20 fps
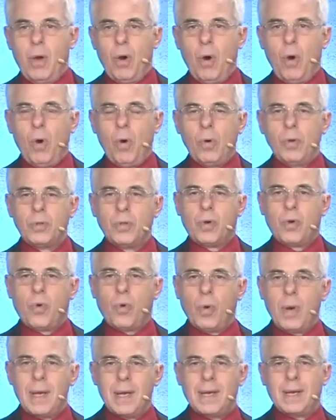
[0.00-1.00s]
old
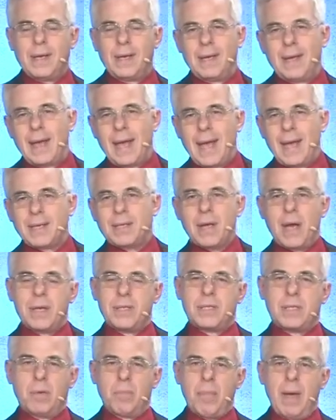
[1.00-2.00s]
Greek
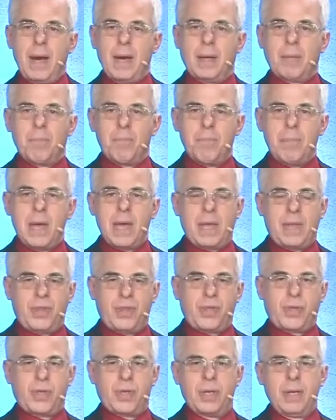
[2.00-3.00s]
anti-Semitic
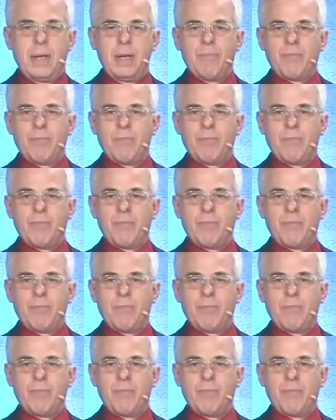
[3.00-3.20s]
myths